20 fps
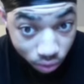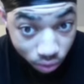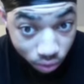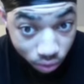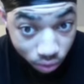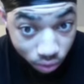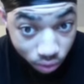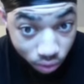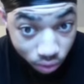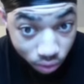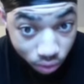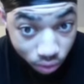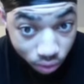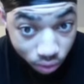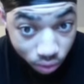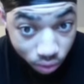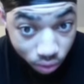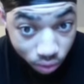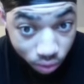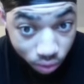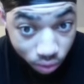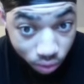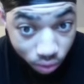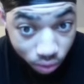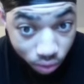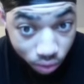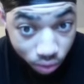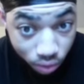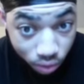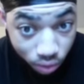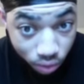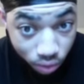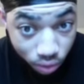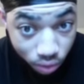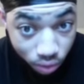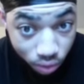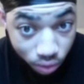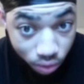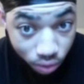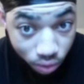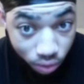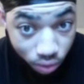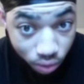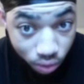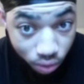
[no speech]